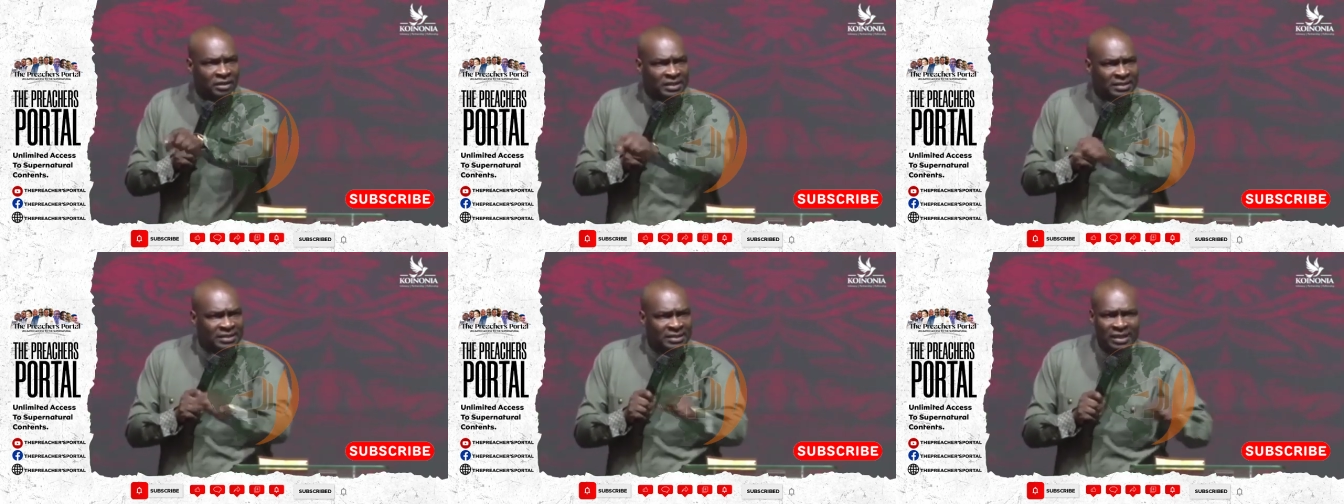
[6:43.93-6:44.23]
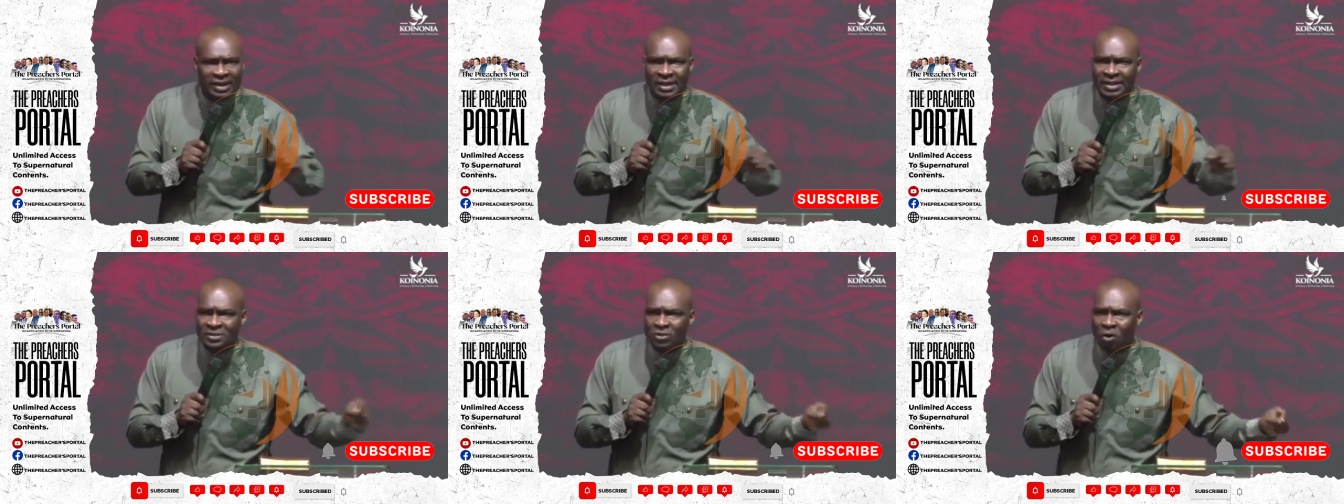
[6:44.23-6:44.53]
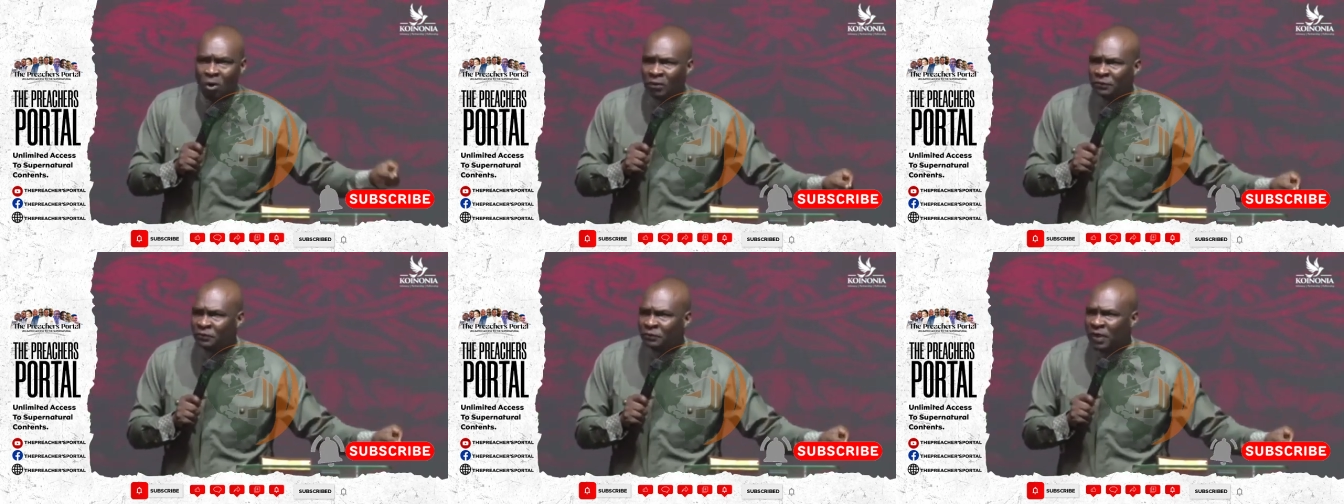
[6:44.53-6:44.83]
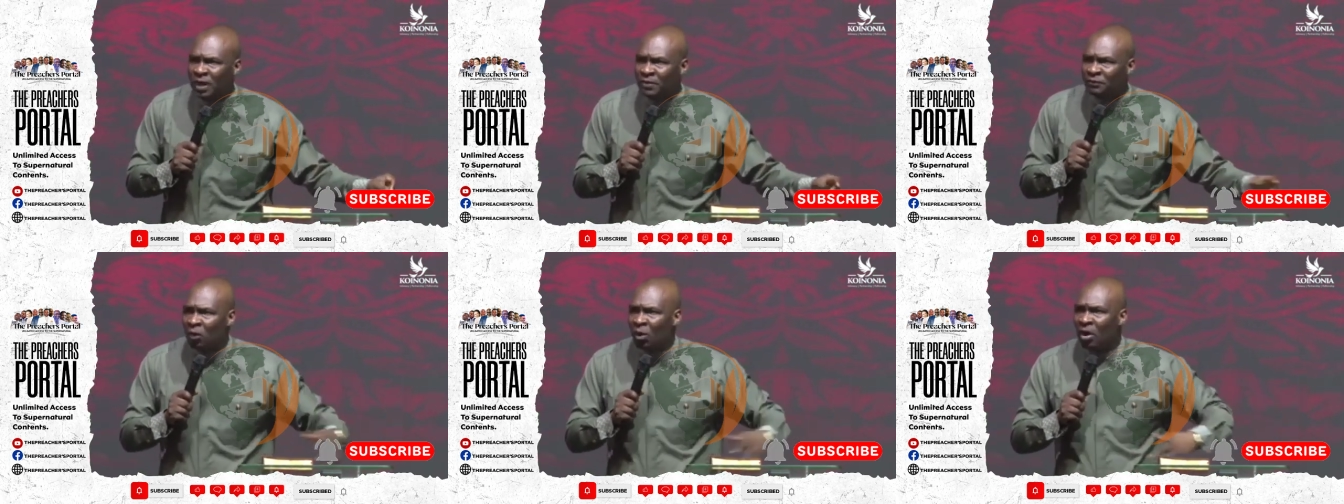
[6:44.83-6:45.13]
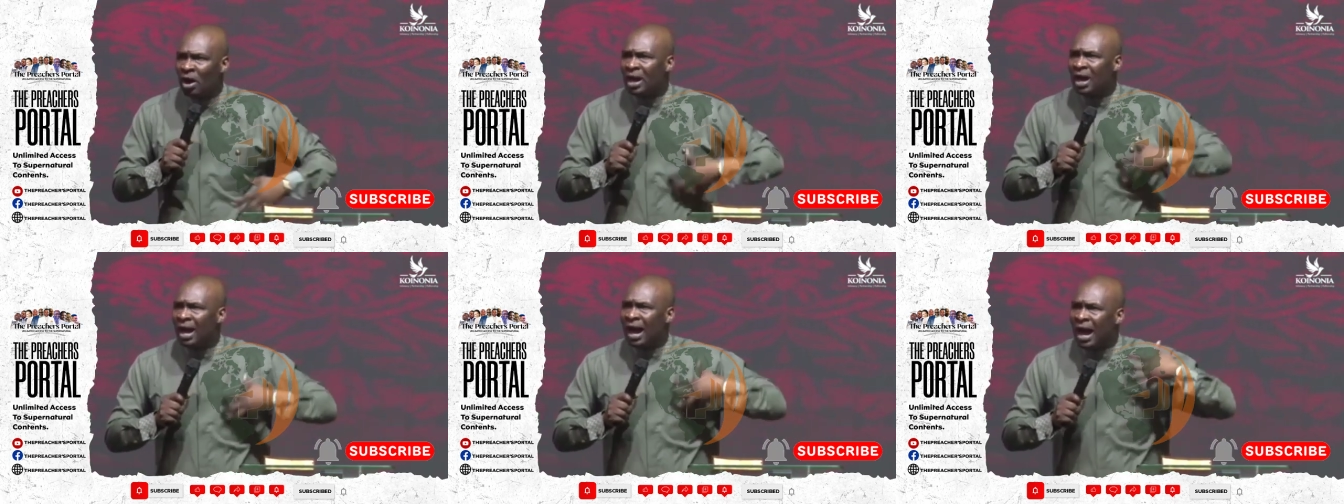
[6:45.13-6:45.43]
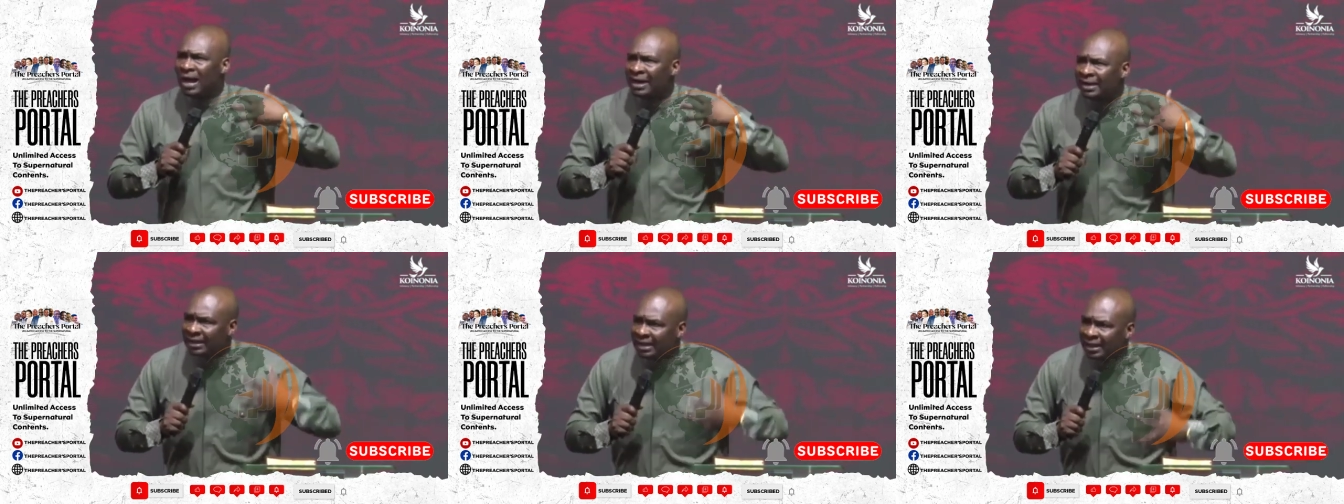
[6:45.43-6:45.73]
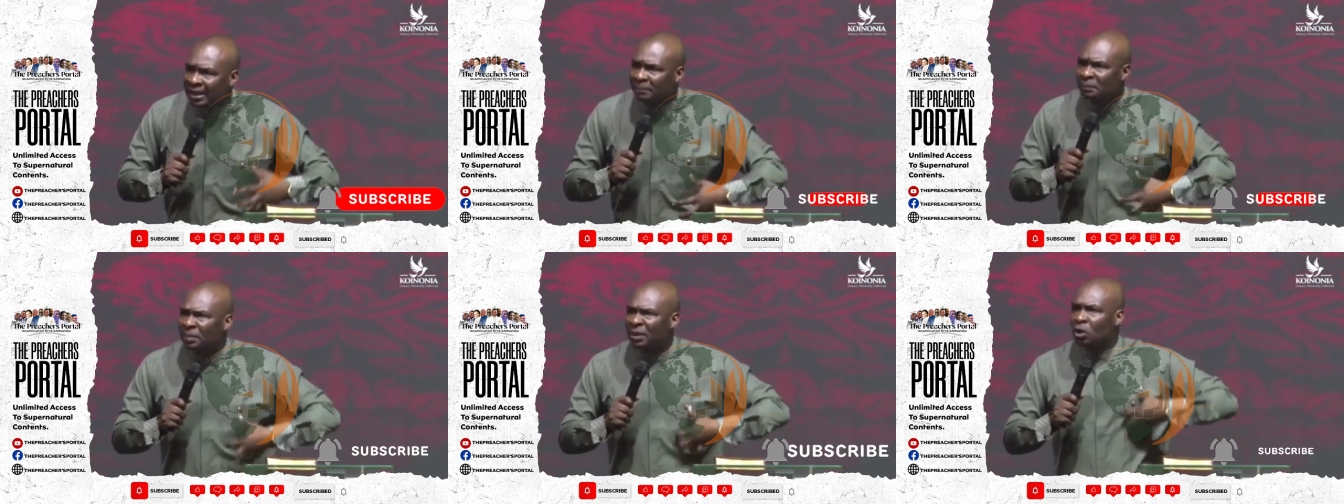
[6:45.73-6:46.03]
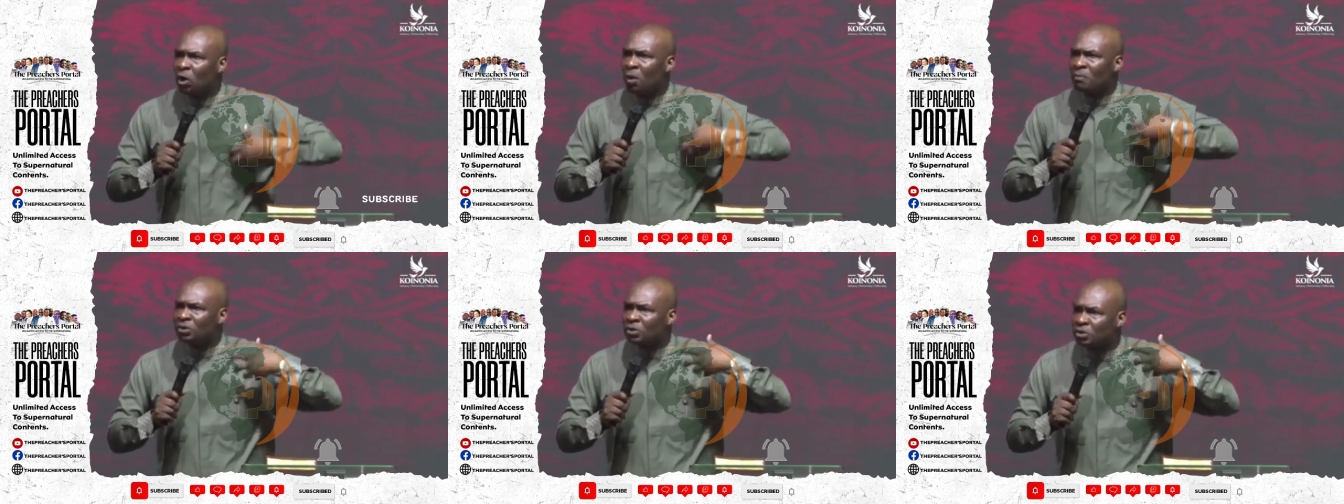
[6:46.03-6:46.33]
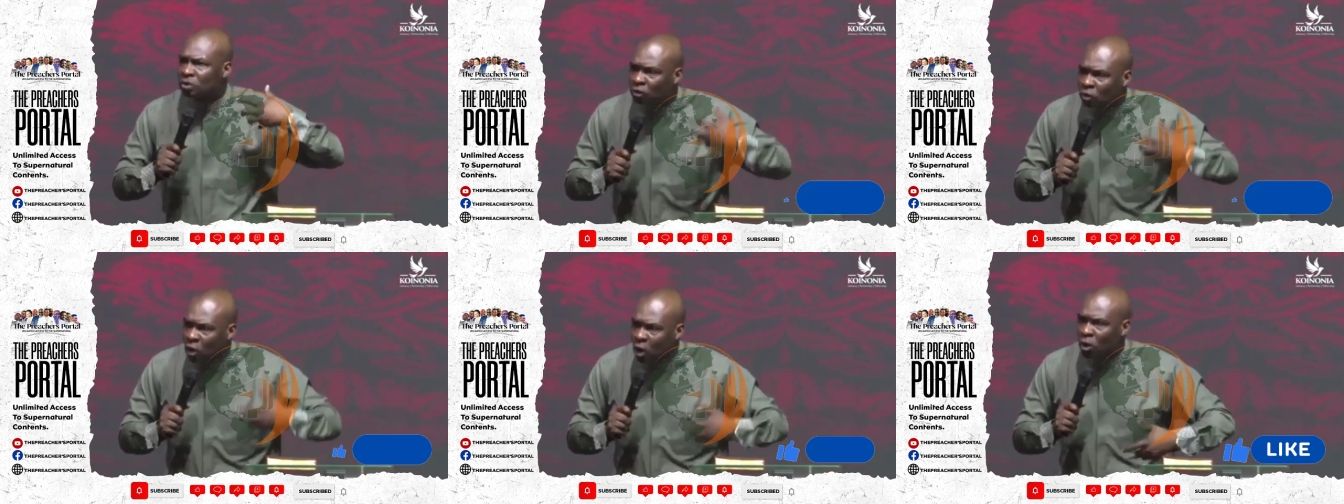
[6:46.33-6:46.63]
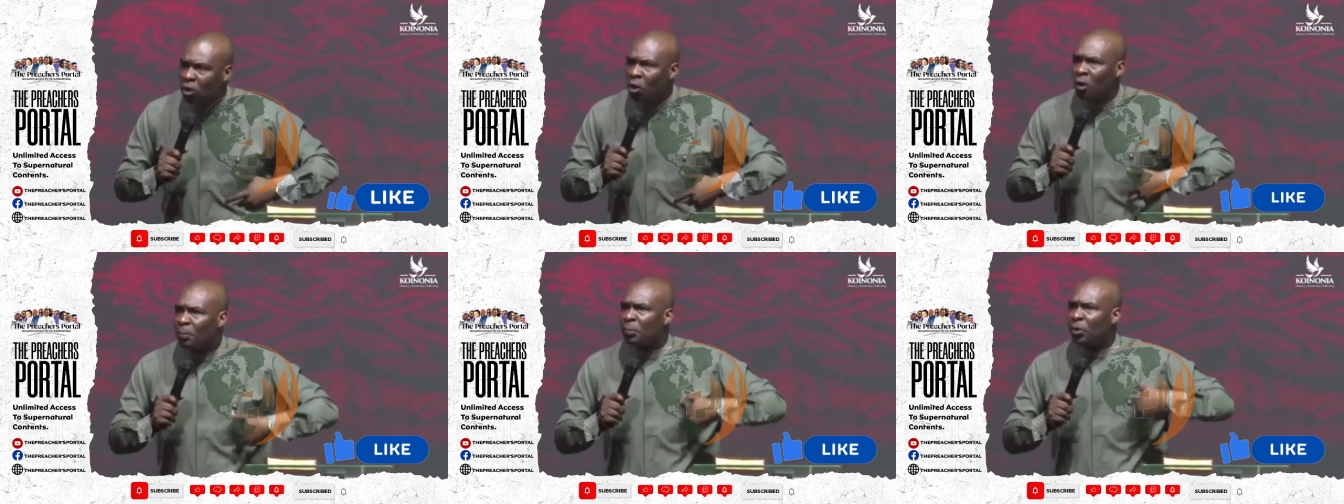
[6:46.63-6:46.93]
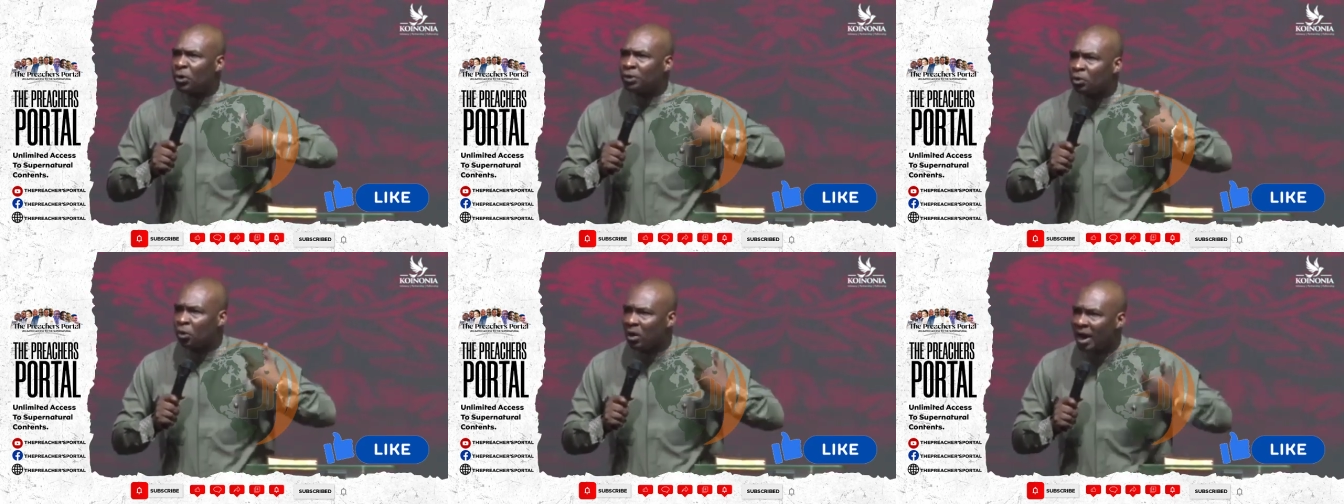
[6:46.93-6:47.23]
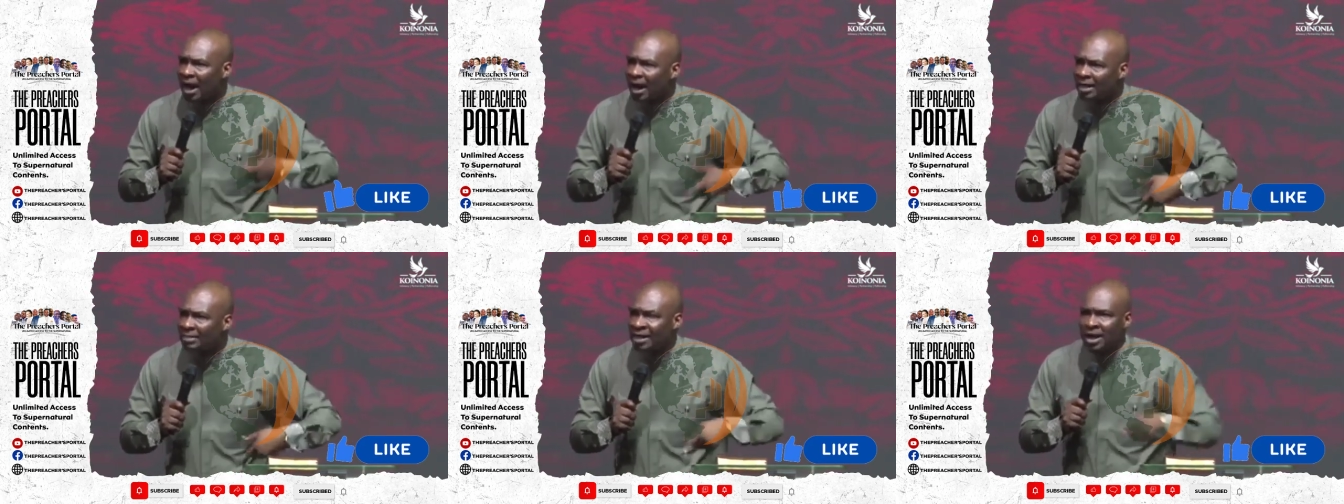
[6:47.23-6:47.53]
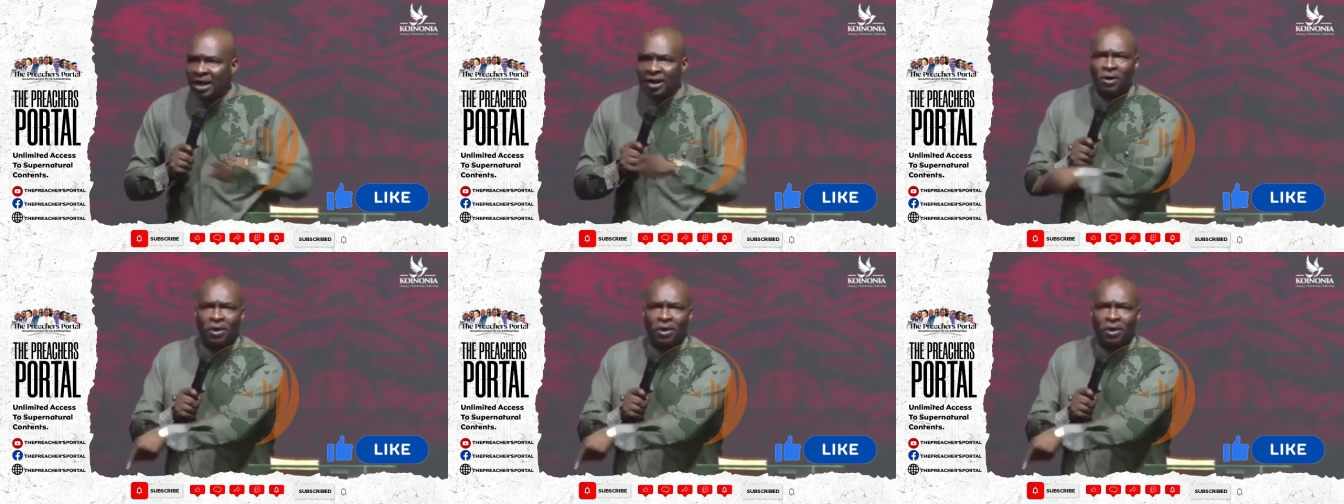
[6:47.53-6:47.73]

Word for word: this grace called favor and it becomes strong upon your heart